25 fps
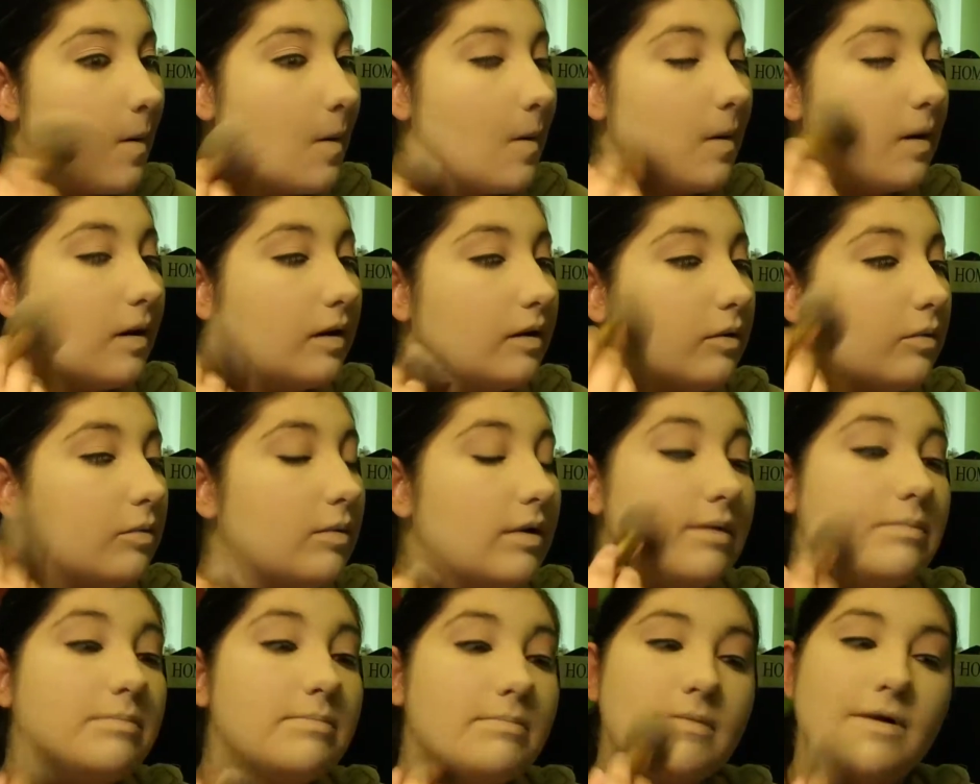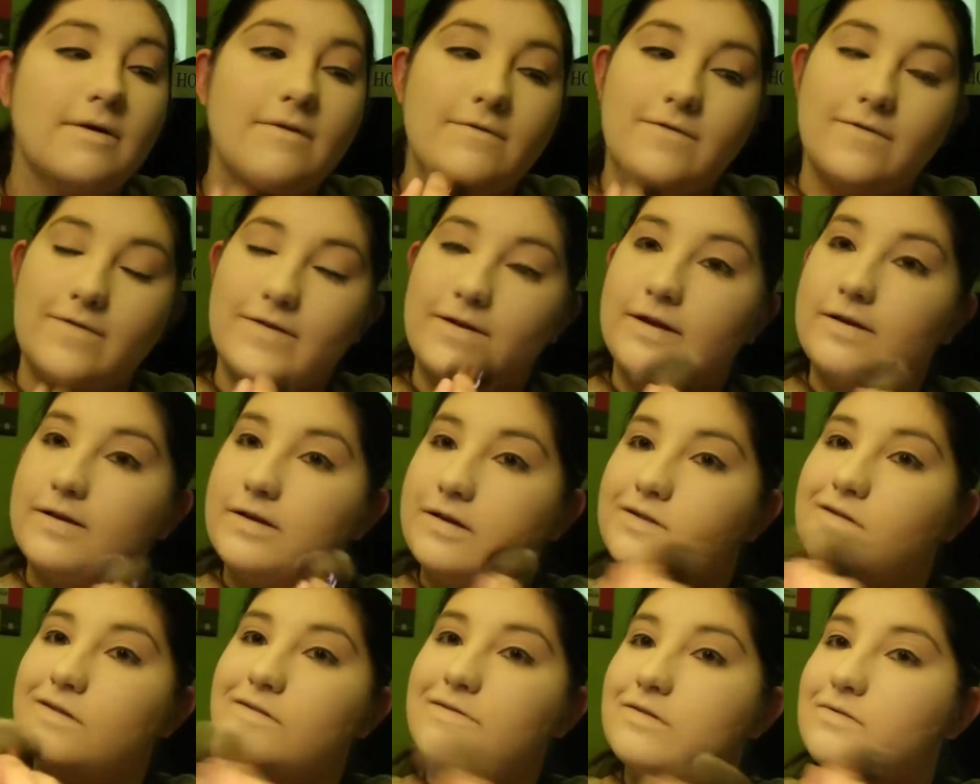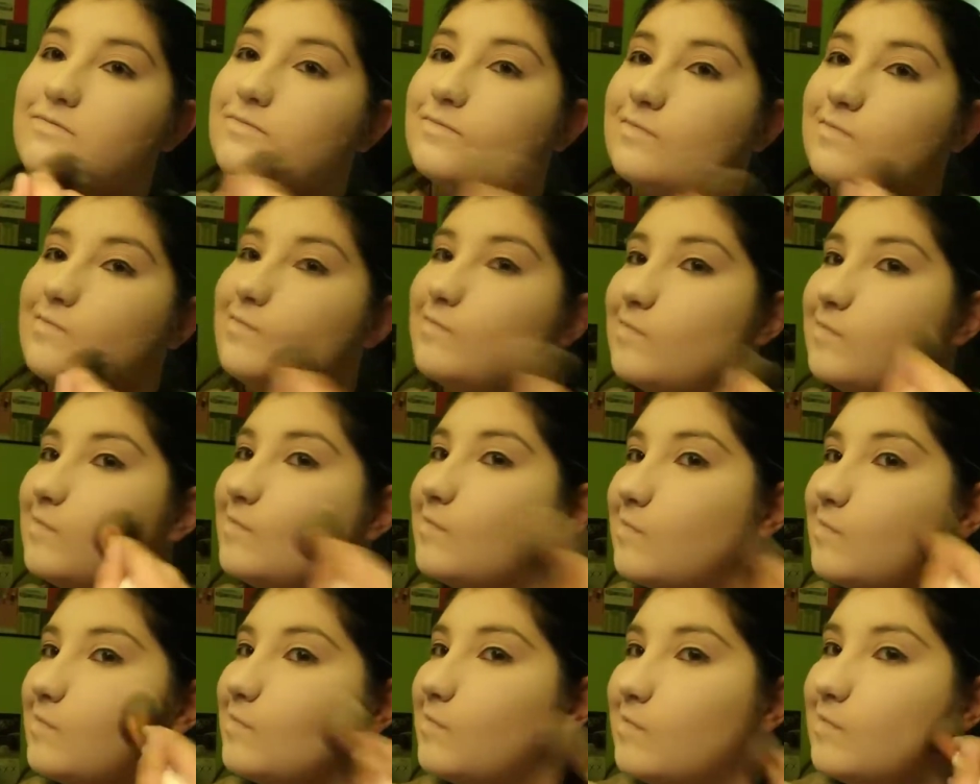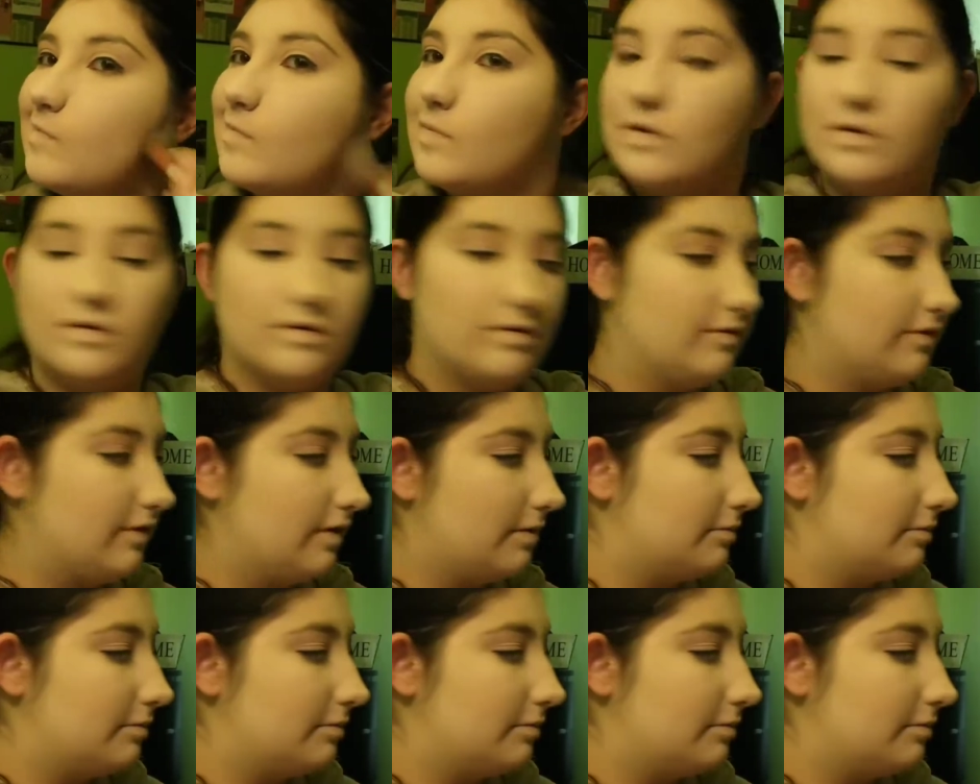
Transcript: And I'll wipe my face off.